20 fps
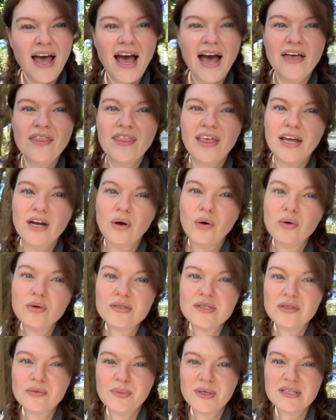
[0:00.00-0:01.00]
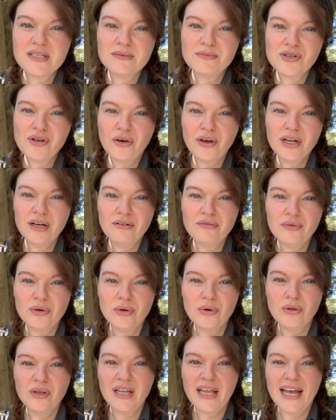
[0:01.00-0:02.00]
and then also put some toilet
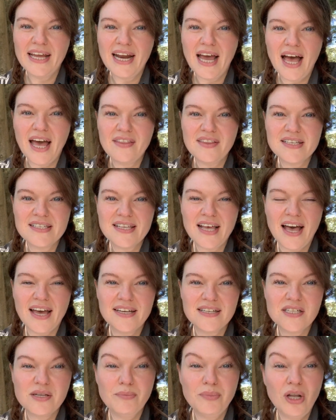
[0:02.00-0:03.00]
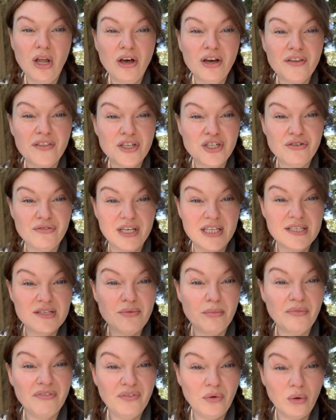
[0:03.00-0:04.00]
roll at either side to block the treats
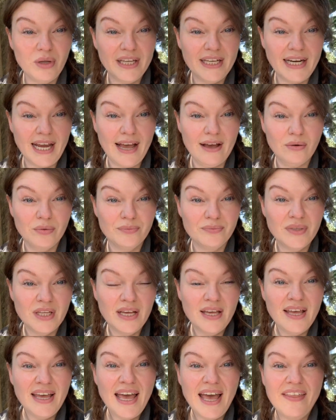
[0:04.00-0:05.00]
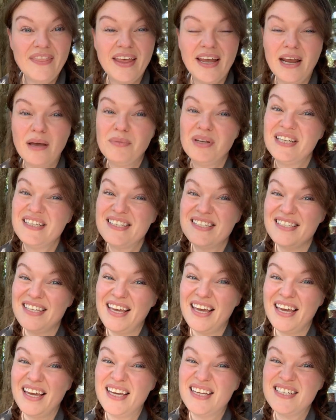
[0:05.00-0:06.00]
from falling out. And then I'm gonna
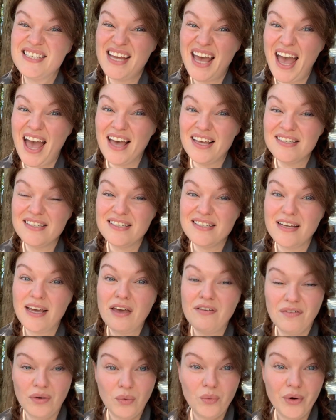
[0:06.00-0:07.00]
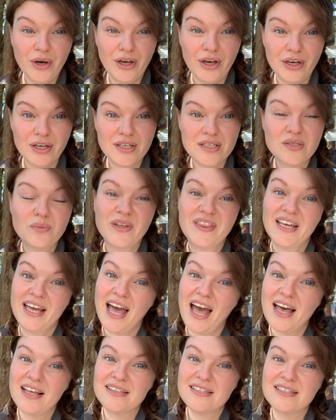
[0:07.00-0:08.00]
see and test if it works with the
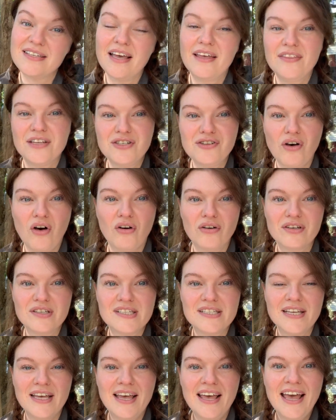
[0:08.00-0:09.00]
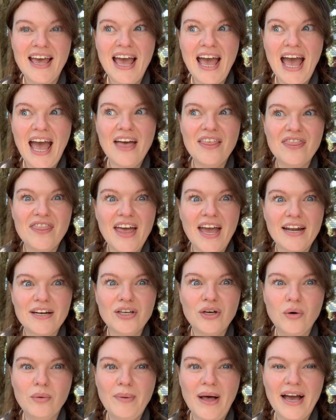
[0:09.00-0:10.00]
cats and the dogs and then
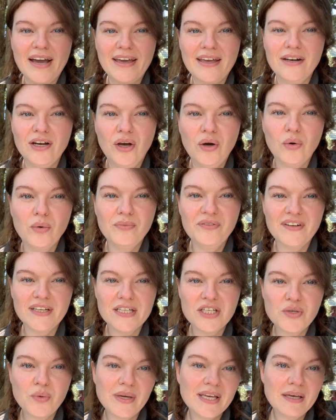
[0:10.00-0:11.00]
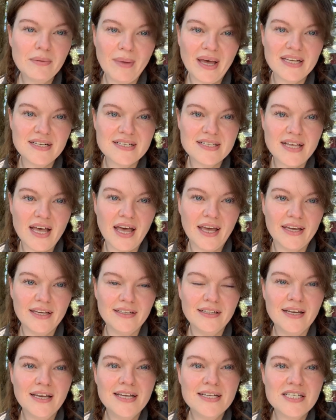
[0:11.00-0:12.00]
go back and hopefully tweak my
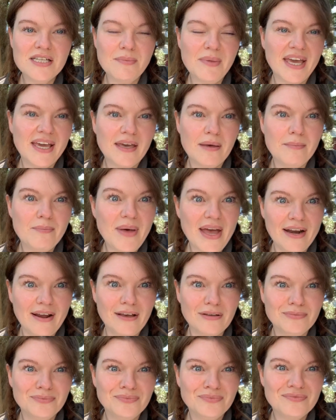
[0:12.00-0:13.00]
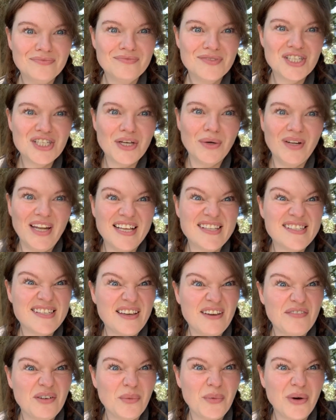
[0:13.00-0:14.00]
design to make it better. So let's
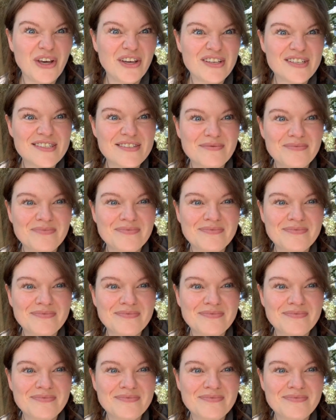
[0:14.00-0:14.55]
see if it works.